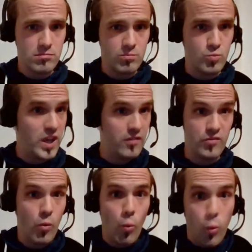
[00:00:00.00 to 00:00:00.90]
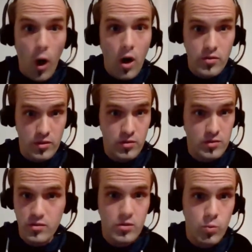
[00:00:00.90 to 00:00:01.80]
We have won
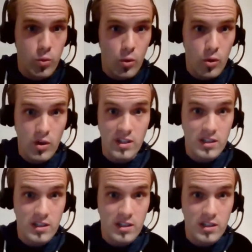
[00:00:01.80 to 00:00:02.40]
the war,